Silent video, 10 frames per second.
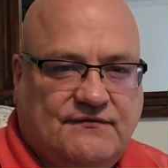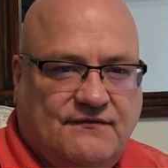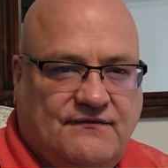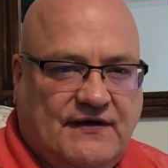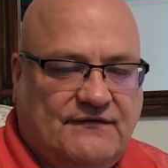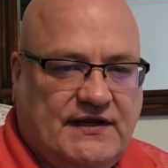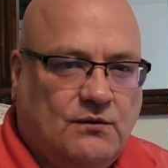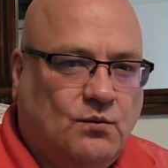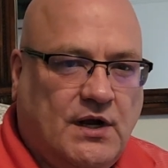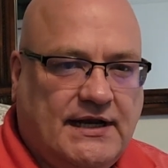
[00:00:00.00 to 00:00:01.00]
50
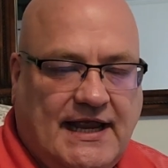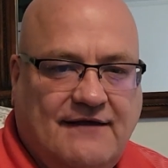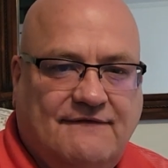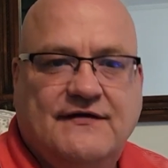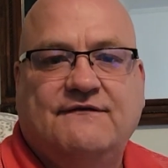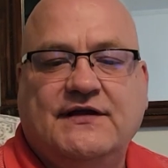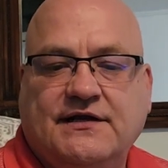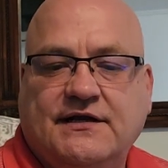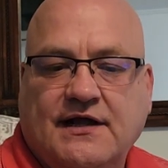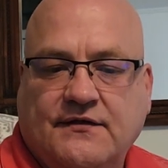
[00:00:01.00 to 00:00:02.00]
in one cave, 50 in
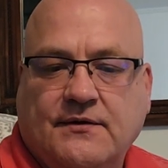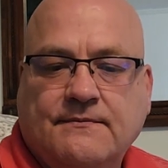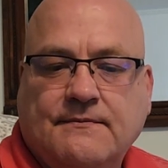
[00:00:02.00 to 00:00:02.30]
another.